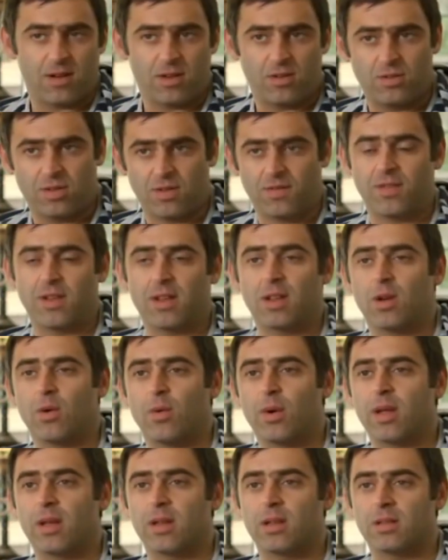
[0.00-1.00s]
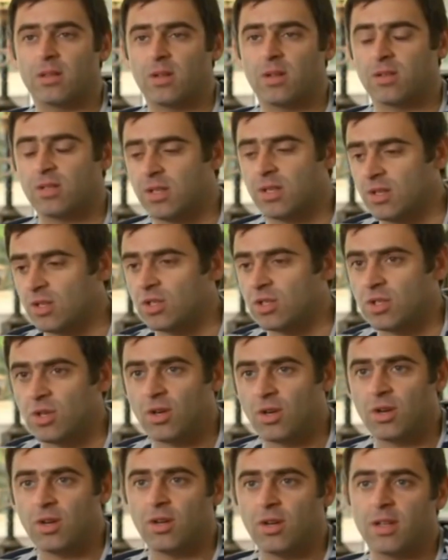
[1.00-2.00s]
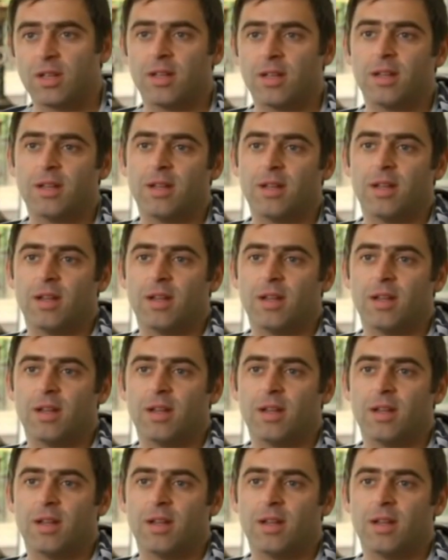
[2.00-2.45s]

I used to think quick, so I'd see the shot early.